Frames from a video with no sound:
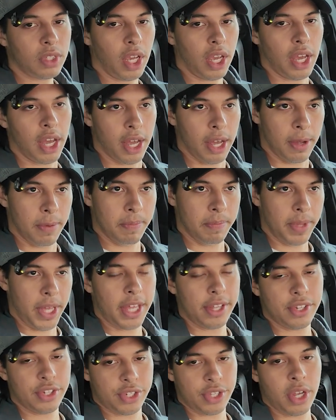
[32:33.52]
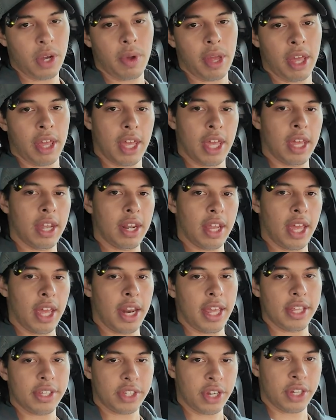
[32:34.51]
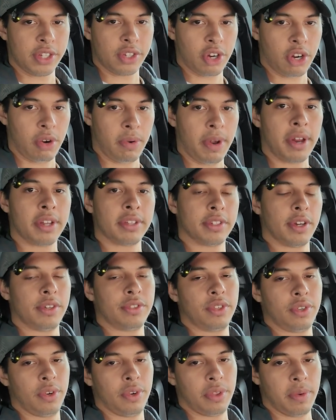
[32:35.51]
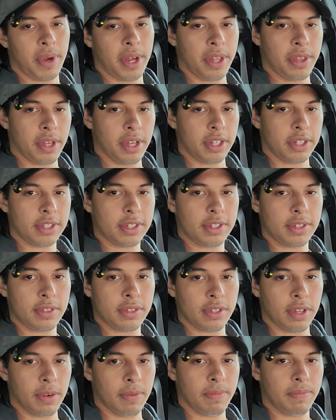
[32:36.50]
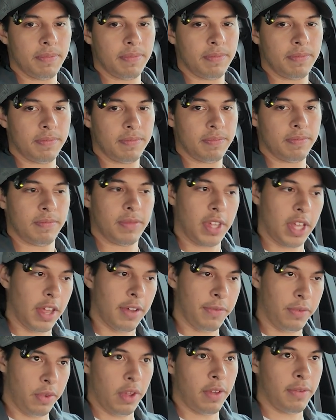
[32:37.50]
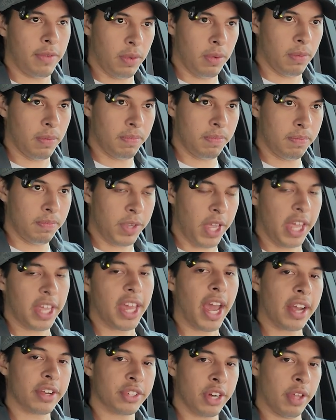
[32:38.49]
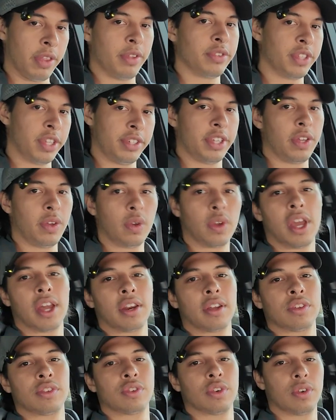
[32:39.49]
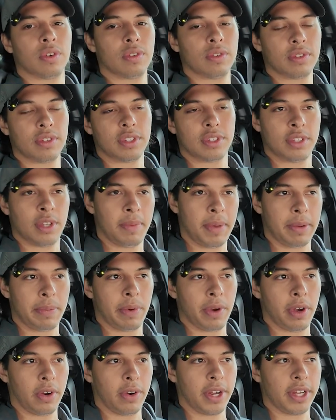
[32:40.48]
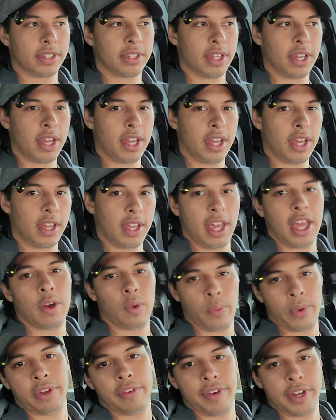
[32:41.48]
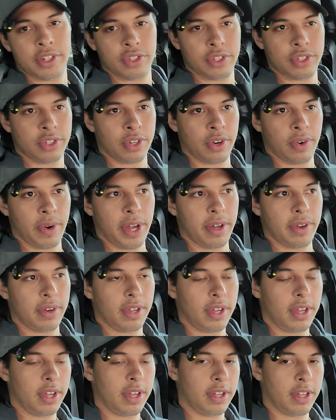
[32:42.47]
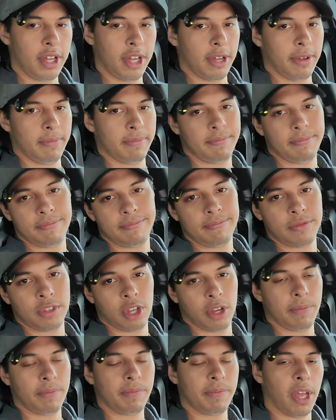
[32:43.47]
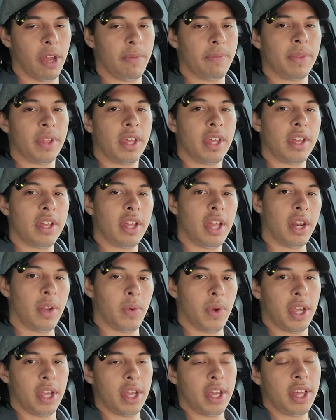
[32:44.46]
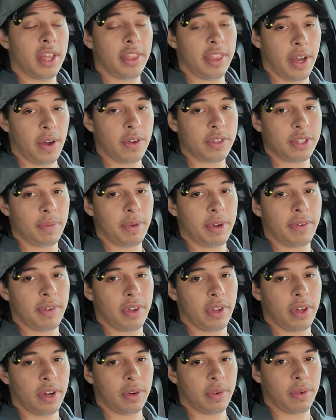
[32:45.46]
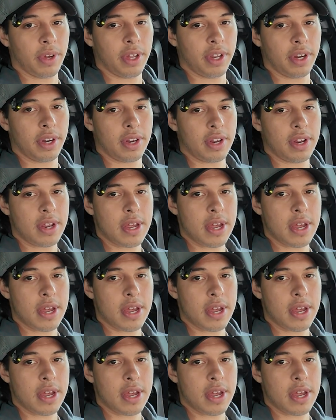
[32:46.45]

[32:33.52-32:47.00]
And just know it is going to turn around as long as you're doing the right things. So if you take action on those things that you can control to make progress, it will eventually turn around. So yeah. Anyway, that was a bit of a long one.